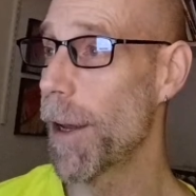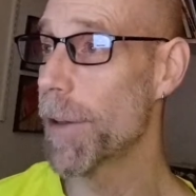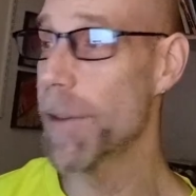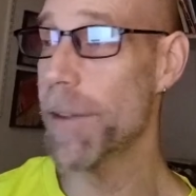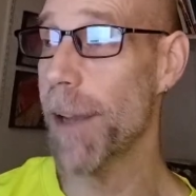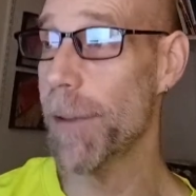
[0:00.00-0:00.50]

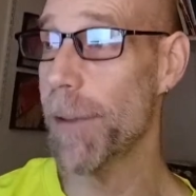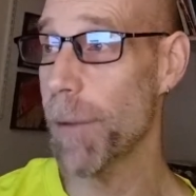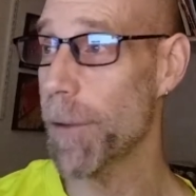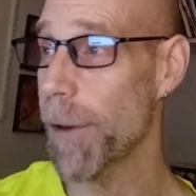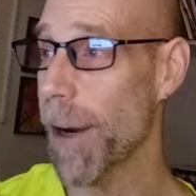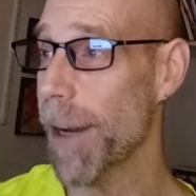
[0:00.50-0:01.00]
Jace, I'm
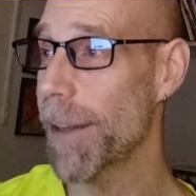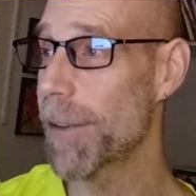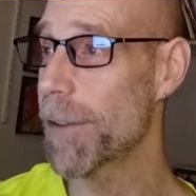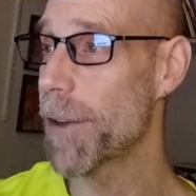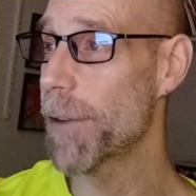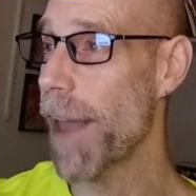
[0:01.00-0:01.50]
sorry. Let's
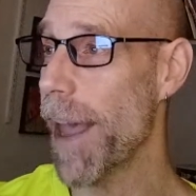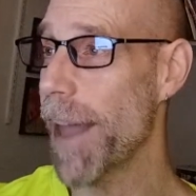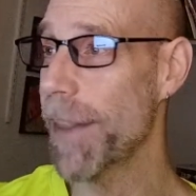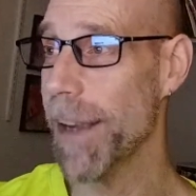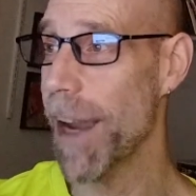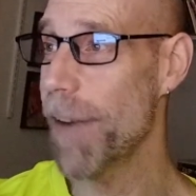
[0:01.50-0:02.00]
just end the
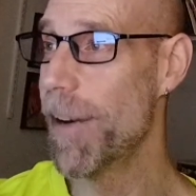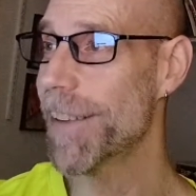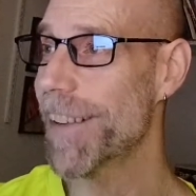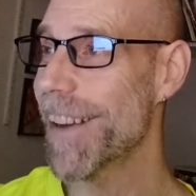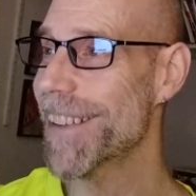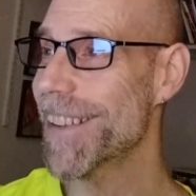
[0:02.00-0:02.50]

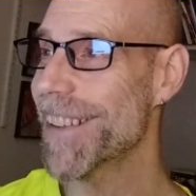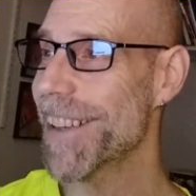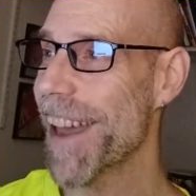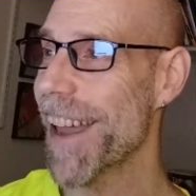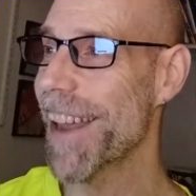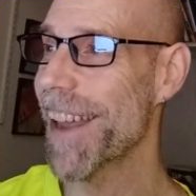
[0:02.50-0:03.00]
conversation
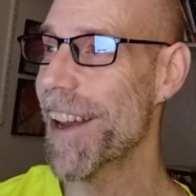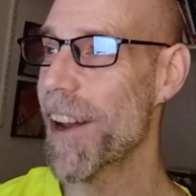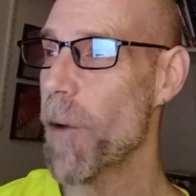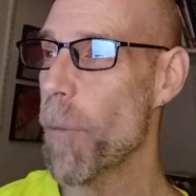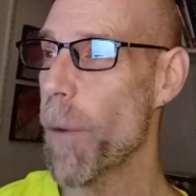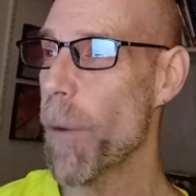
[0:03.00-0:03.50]
today
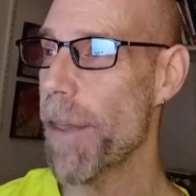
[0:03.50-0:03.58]
with